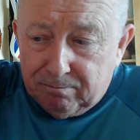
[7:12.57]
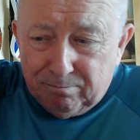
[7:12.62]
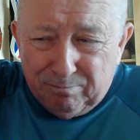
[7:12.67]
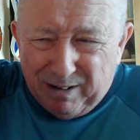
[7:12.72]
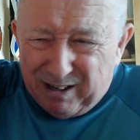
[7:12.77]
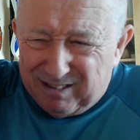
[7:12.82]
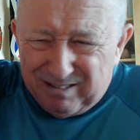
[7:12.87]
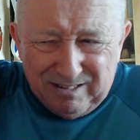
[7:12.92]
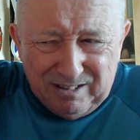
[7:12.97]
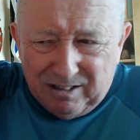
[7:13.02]

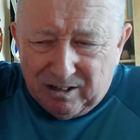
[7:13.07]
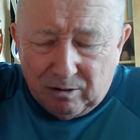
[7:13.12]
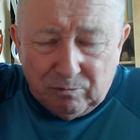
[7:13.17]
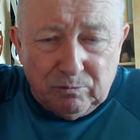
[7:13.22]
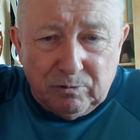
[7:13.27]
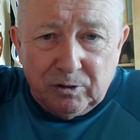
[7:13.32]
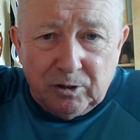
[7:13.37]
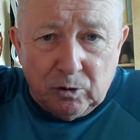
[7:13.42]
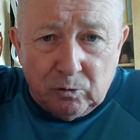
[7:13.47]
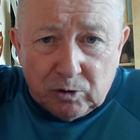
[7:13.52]
But
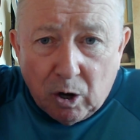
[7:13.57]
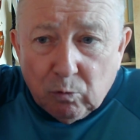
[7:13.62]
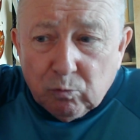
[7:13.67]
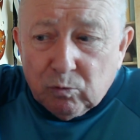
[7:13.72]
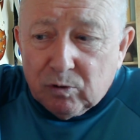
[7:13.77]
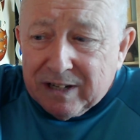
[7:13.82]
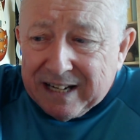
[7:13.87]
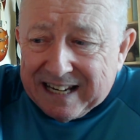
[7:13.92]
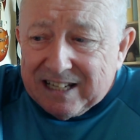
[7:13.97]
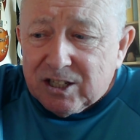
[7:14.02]
you
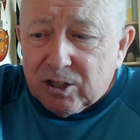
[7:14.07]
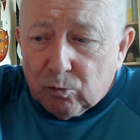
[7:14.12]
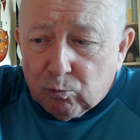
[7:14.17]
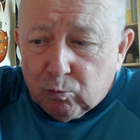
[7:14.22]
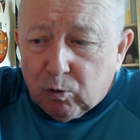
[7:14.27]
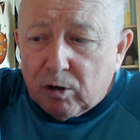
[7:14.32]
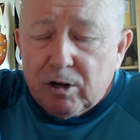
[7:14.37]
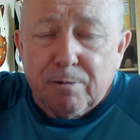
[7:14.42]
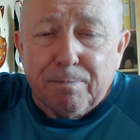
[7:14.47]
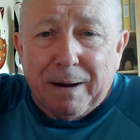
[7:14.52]
don't need to
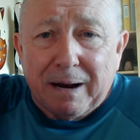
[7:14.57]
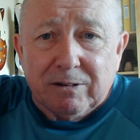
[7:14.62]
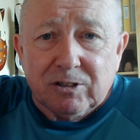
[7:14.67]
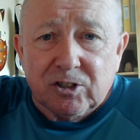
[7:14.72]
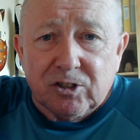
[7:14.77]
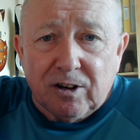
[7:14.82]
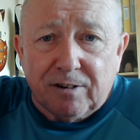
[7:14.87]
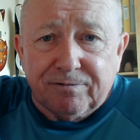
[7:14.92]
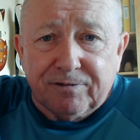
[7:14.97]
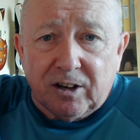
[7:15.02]
worry about
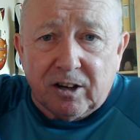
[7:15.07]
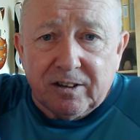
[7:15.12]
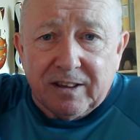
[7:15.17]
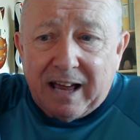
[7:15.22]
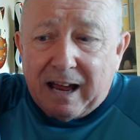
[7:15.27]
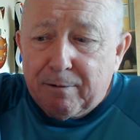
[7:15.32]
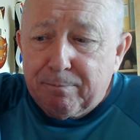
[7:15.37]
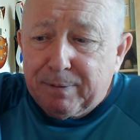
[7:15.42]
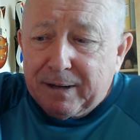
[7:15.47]
stuff like that,